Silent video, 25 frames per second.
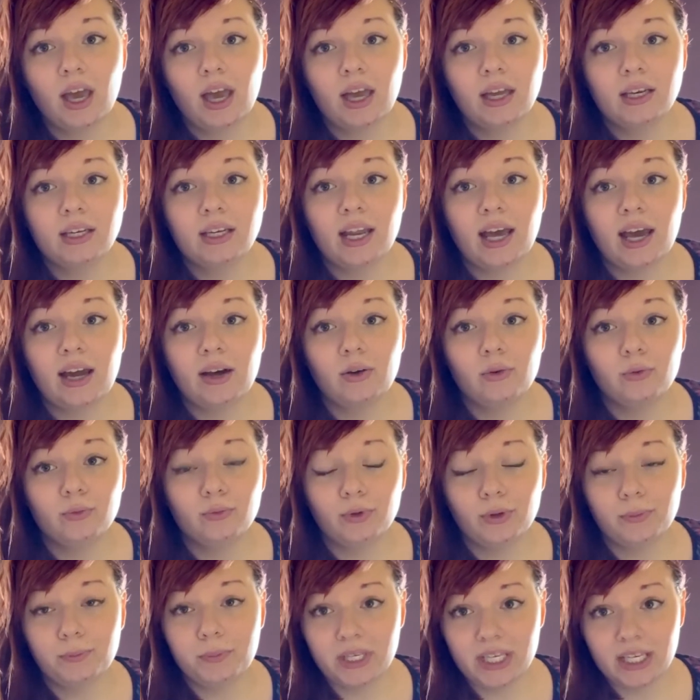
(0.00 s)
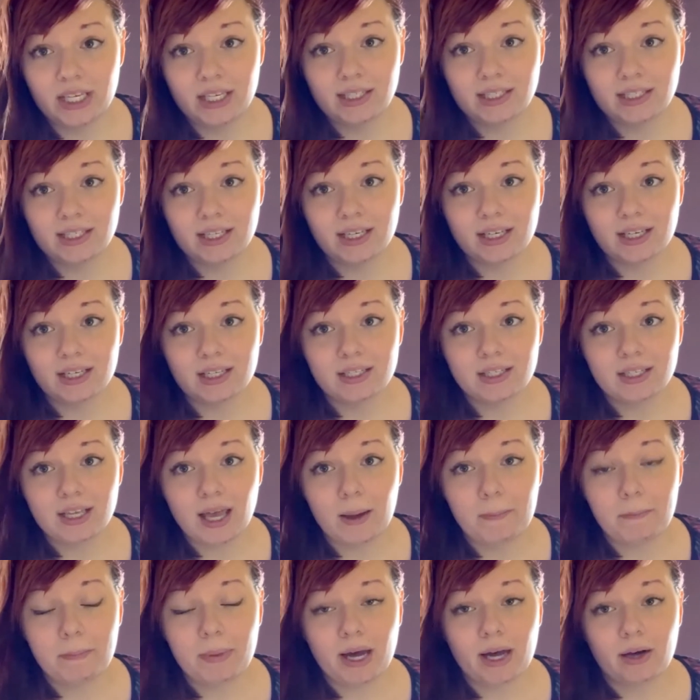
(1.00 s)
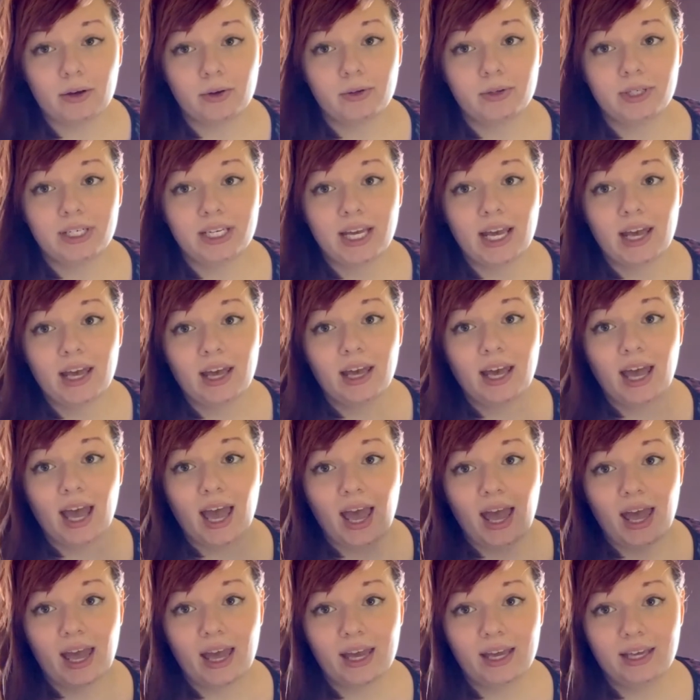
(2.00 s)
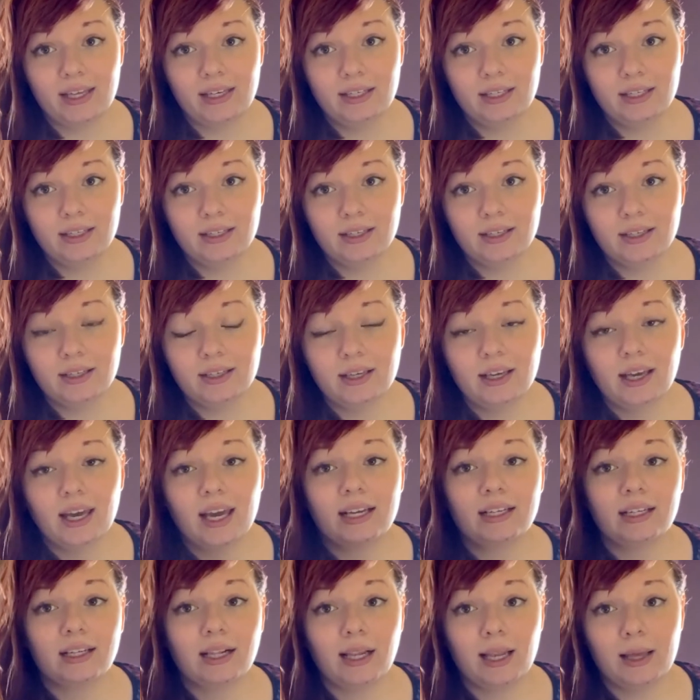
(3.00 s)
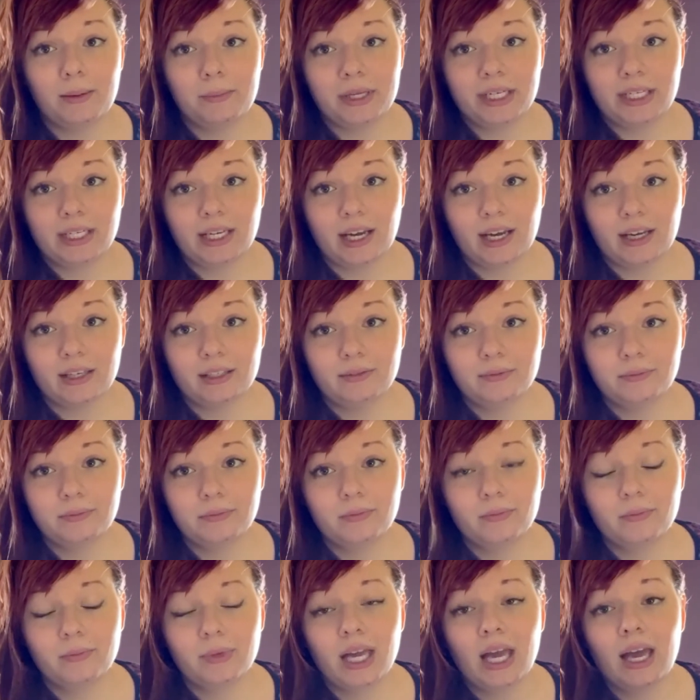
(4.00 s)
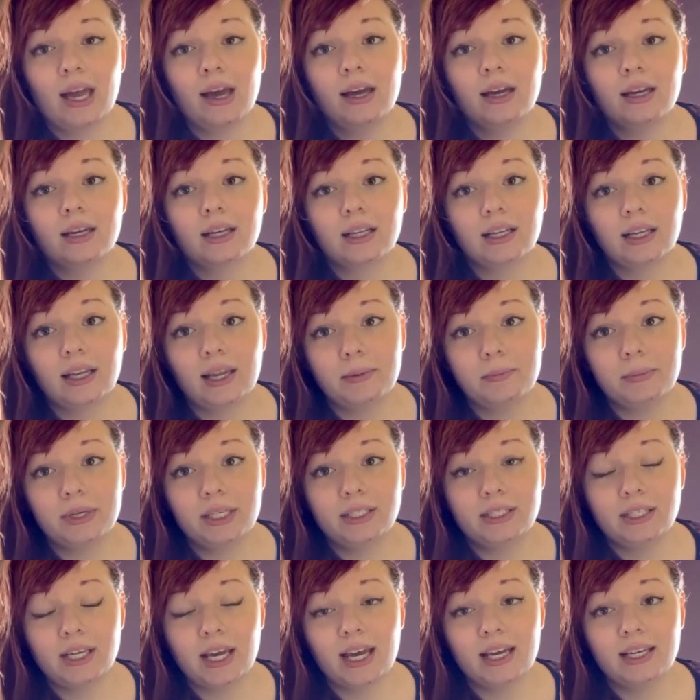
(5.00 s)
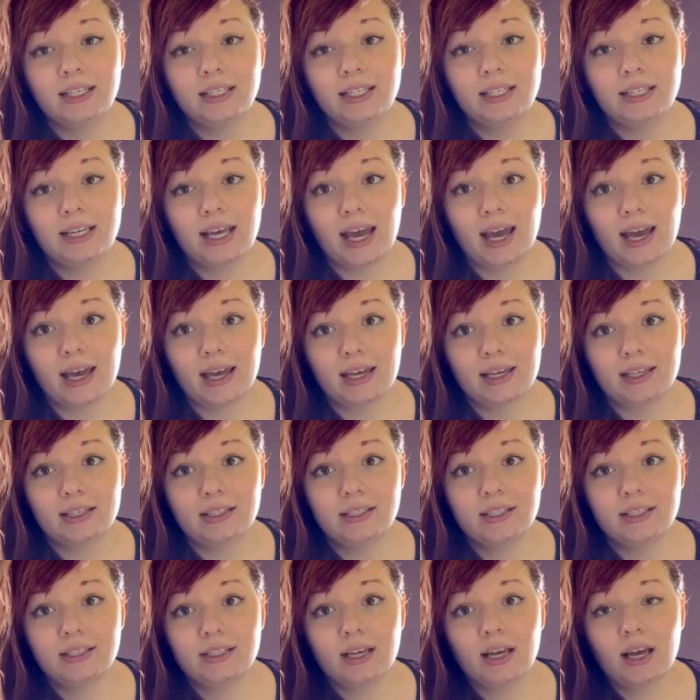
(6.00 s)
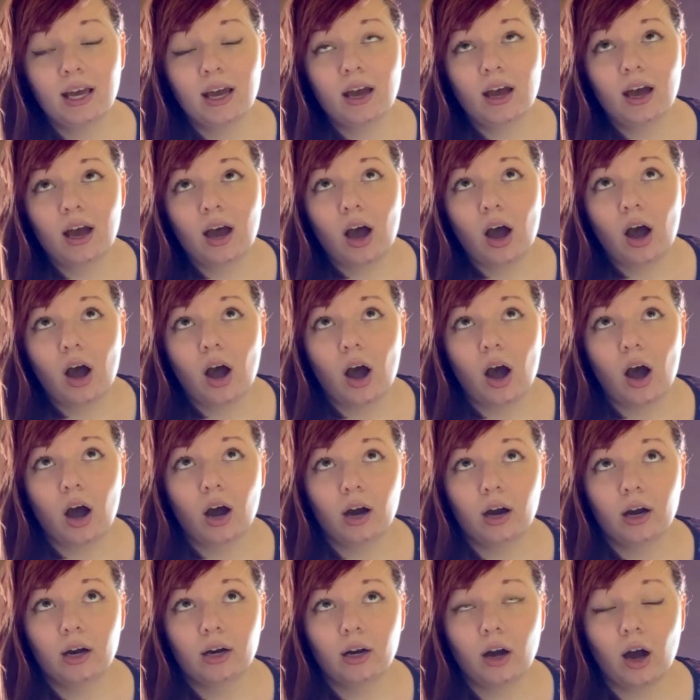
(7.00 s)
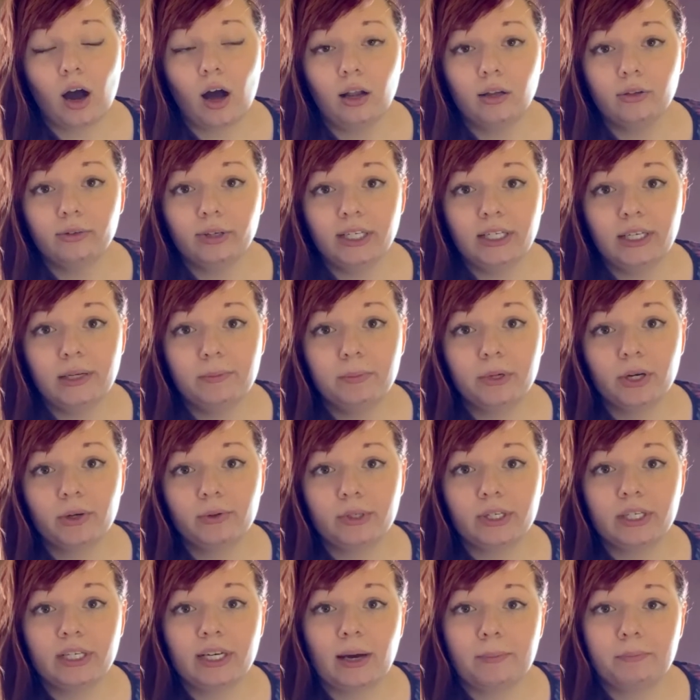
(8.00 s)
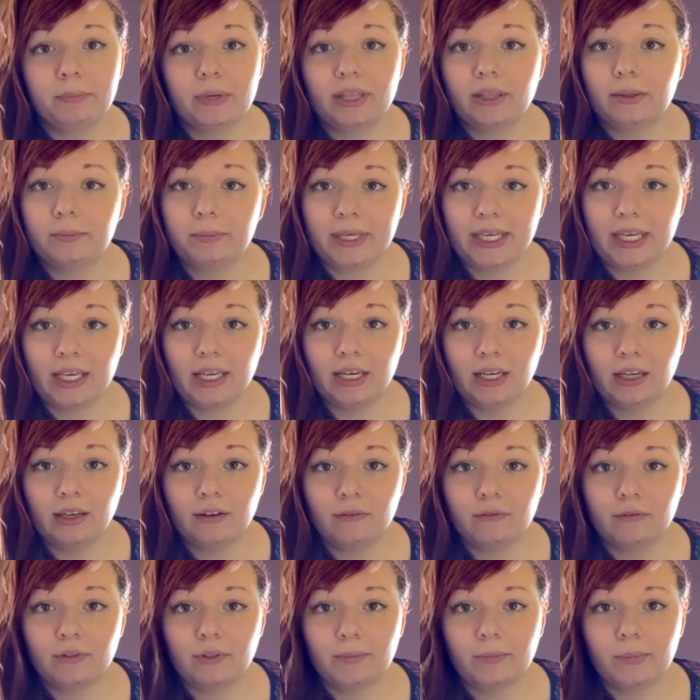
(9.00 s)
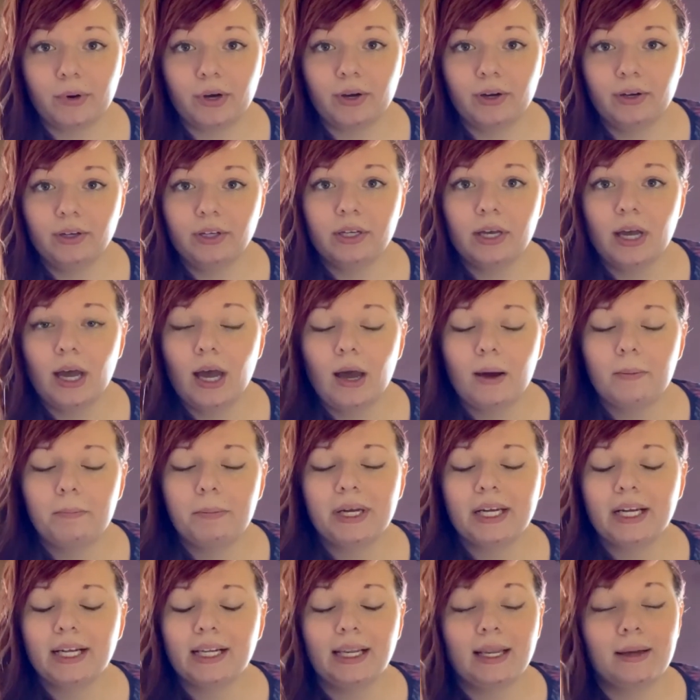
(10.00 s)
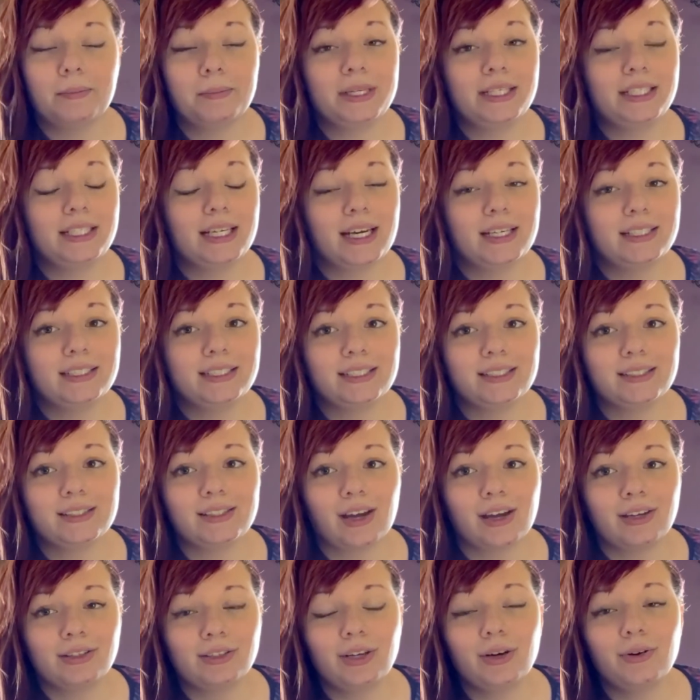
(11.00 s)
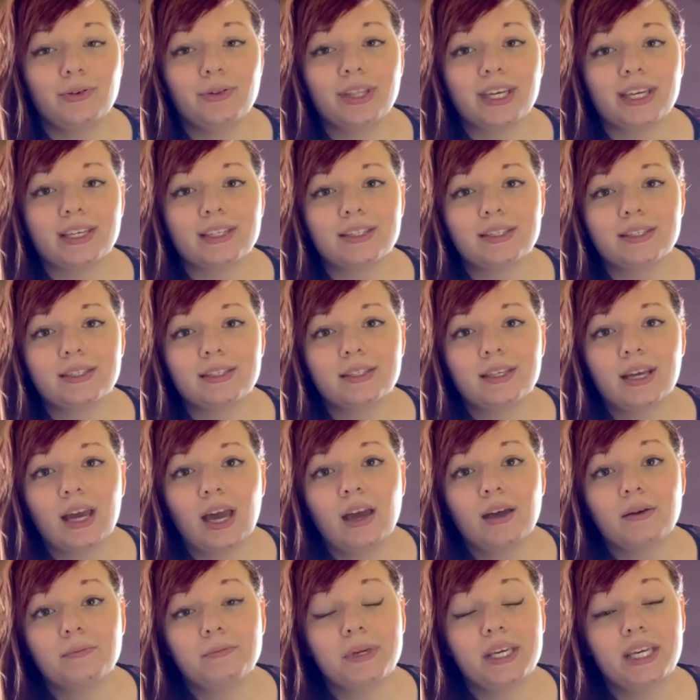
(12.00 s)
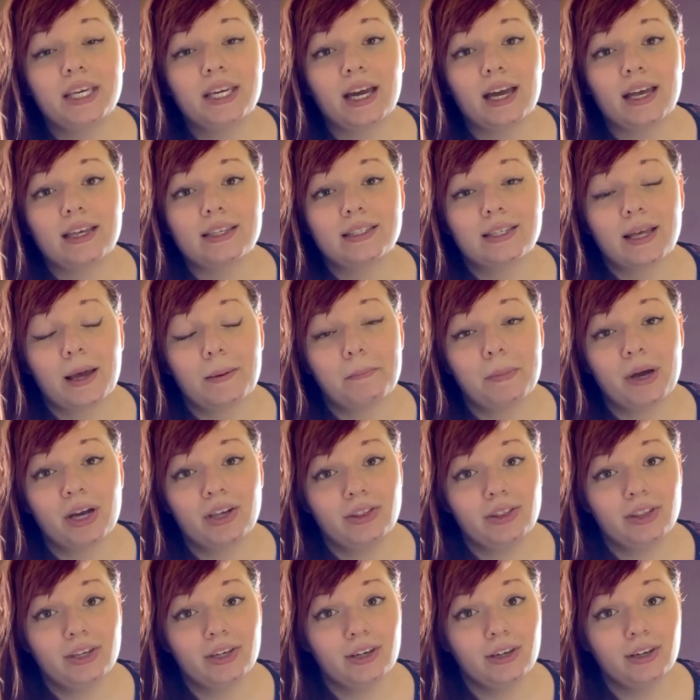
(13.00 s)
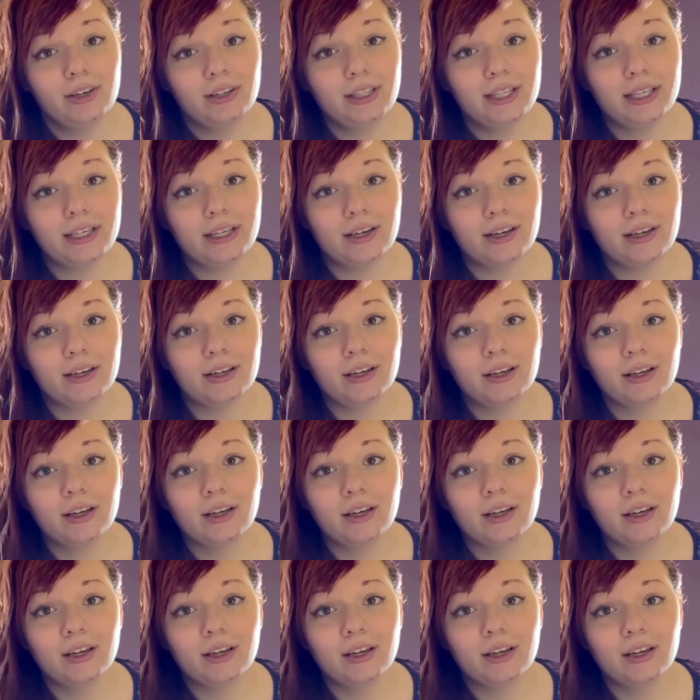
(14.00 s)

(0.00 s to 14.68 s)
Now, Repeat is about Ed and Clementine. Clementine and Ed are already broken up at the beginning of the book, but Clementine does not know this because a month earlier